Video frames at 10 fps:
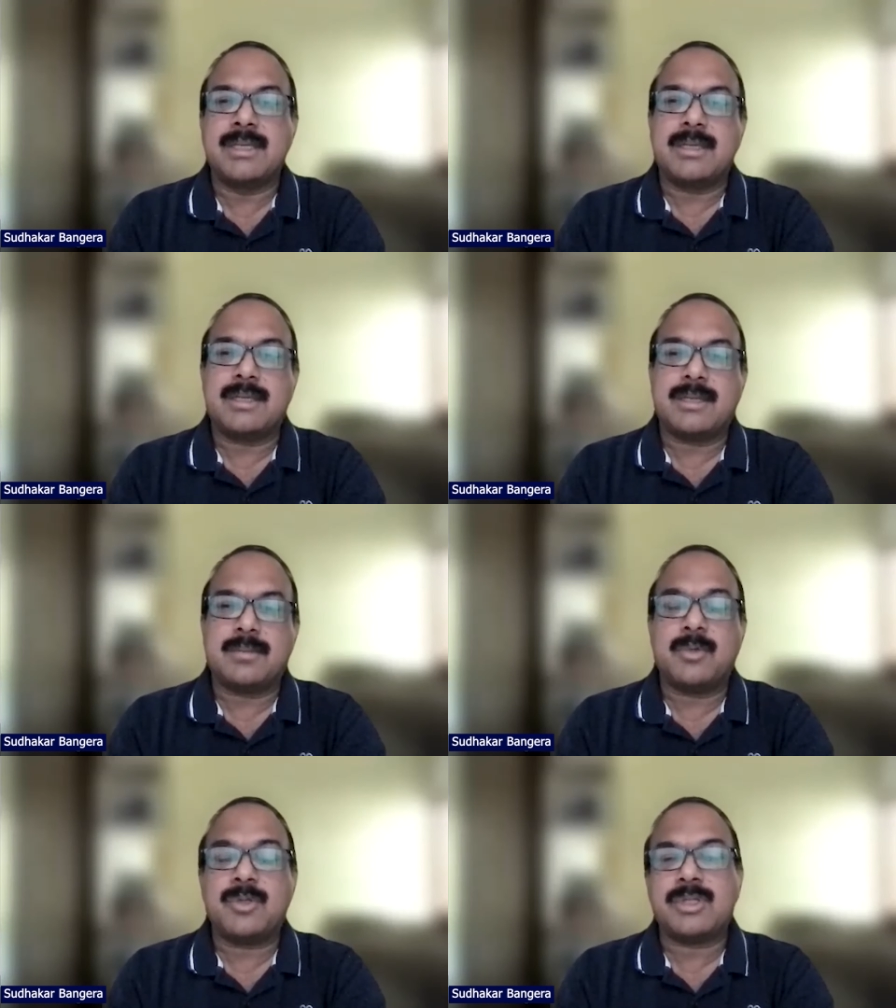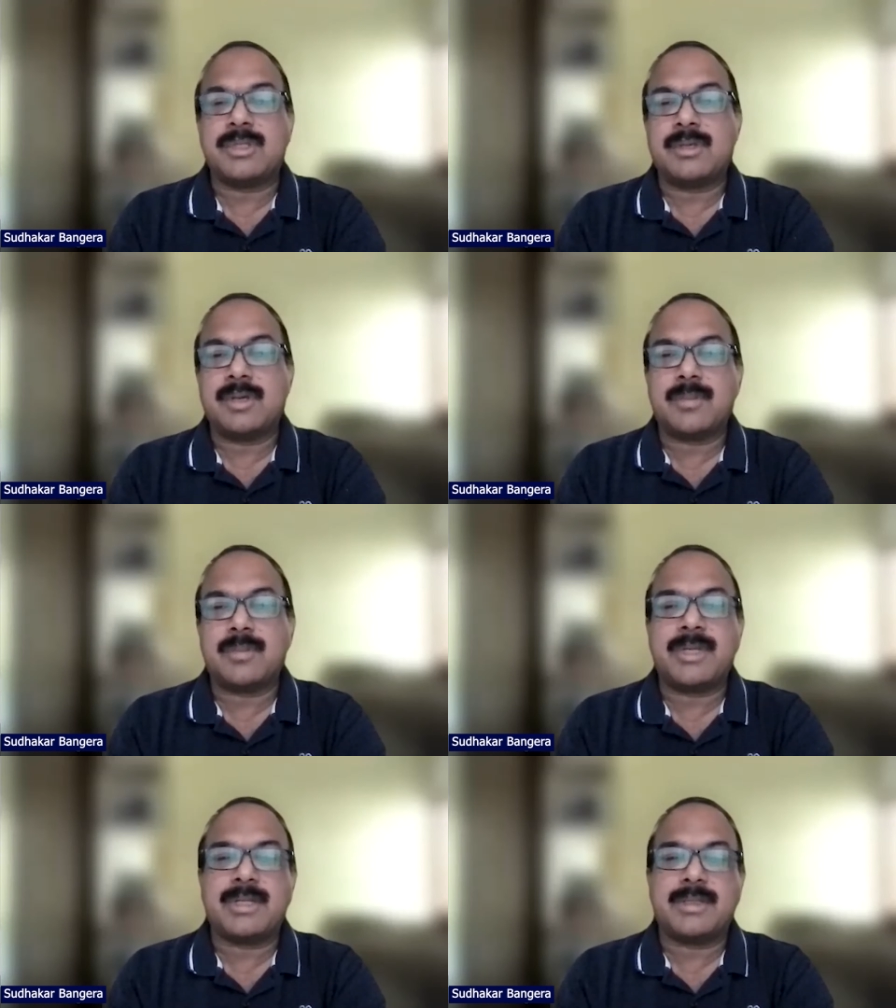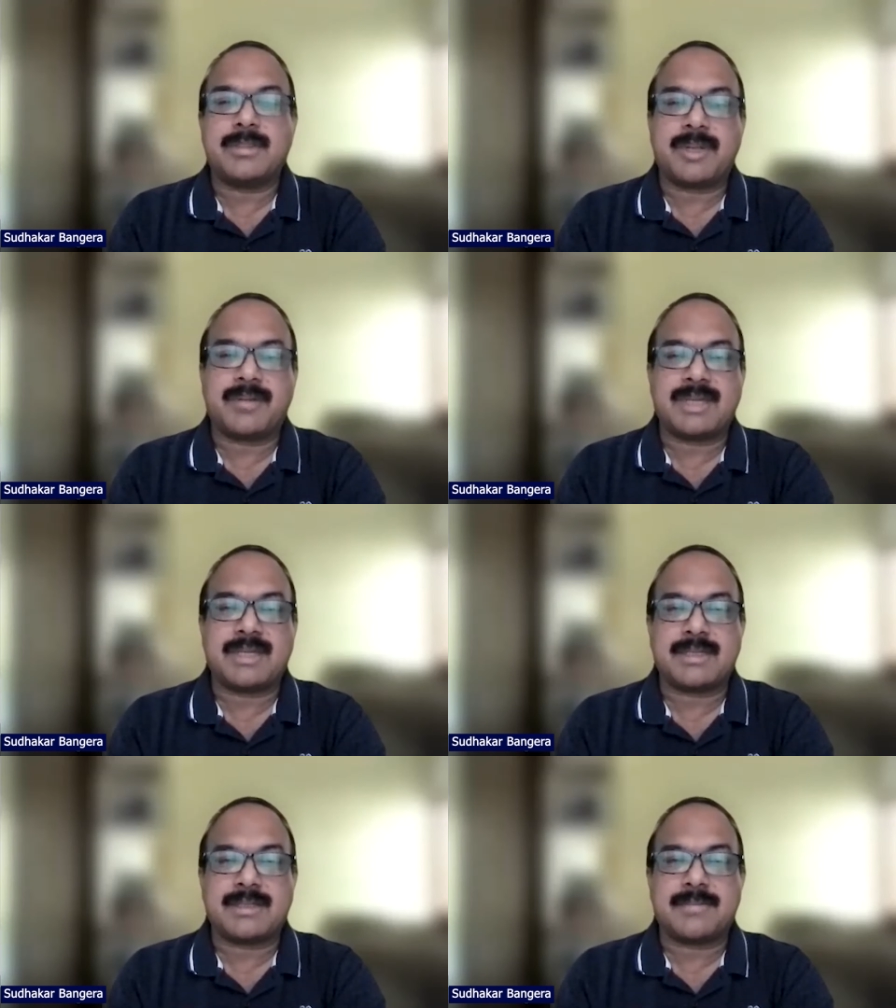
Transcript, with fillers: uh, both in the government and the private sector.